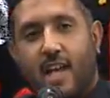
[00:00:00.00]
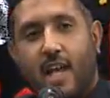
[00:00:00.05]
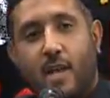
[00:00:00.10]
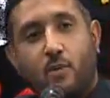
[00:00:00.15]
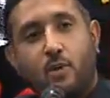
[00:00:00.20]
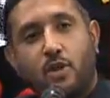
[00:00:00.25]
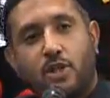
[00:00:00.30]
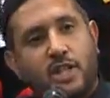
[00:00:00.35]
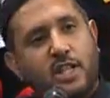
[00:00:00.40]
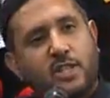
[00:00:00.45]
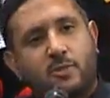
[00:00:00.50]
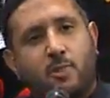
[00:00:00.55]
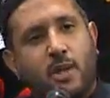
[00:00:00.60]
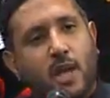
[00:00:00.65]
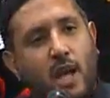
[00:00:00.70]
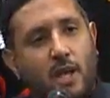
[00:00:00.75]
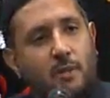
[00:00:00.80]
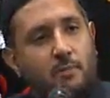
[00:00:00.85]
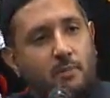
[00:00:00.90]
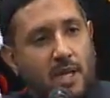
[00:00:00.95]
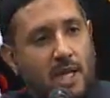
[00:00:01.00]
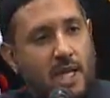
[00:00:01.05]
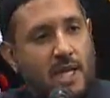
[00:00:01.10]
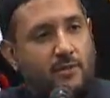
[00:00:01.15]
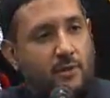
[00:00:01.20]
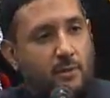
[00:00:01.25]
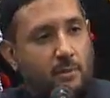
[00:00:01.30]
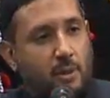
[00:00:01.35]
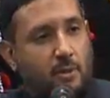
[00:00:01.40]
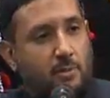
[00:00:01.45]
It would just be
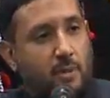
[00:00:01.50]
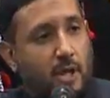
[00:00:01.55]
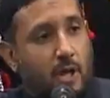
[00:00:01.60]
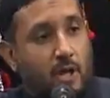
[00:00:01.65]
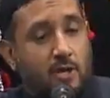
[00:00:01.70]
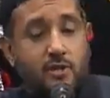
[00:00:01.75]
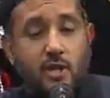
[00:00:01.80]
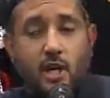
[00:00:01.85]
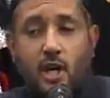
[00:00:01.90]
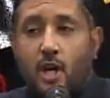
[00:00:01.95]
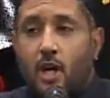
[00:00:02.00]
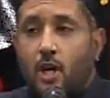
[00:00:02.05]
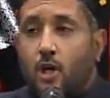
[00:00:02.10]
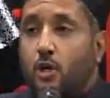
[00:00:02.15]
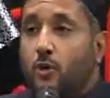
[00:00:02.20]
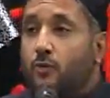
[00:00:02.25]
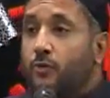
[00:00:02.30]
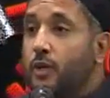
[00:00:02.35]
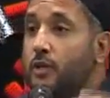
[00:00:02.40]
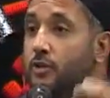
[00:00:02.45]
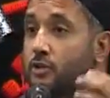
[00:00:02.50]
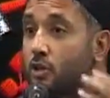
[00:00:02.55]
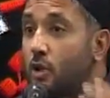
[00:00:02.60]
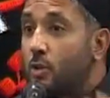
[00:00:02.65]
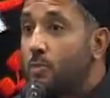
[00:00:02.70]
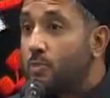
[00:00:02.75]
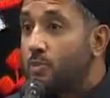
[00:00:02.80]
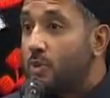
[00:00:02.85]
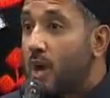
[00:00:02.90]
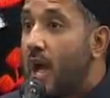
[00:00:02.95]
unbelievable because you feel
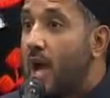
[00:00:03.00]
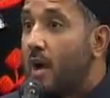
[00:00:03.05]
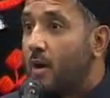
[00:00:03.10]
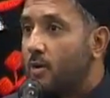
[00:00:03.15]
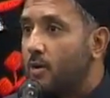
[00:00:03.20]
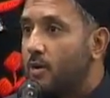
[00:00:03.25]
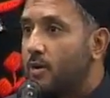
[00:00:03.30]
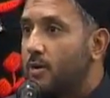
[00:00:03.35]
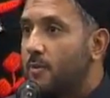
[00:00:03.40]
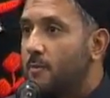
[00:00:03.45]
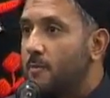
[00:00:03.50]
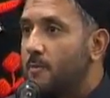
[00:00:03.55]
so proud